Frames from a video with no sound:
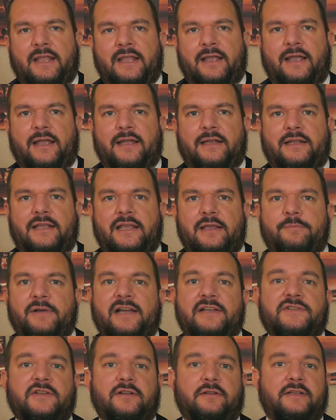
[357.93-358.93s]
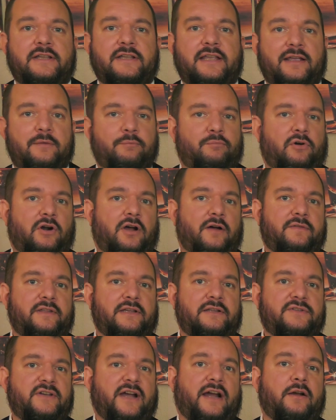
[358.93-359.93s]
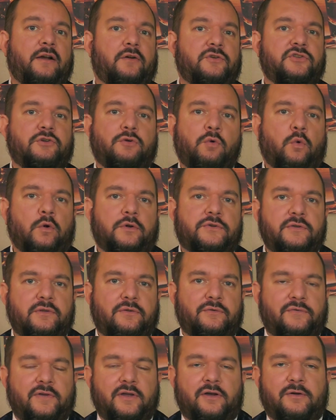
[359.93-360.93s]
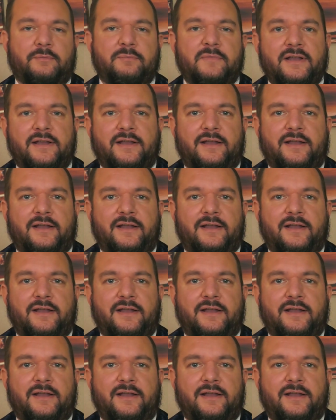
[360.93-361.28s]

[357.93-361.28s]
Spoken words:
And he basically improv the entire score to the film.